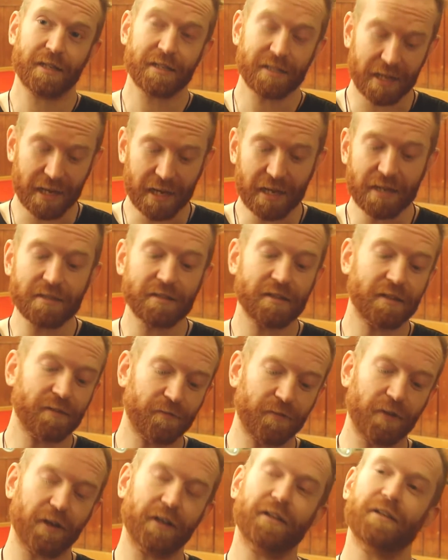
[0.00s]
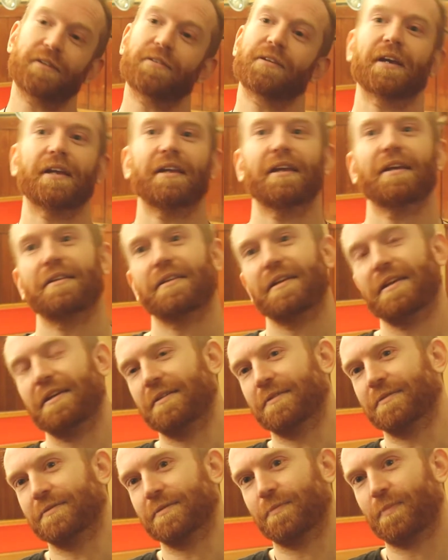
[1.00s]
This is the final UK date of the year.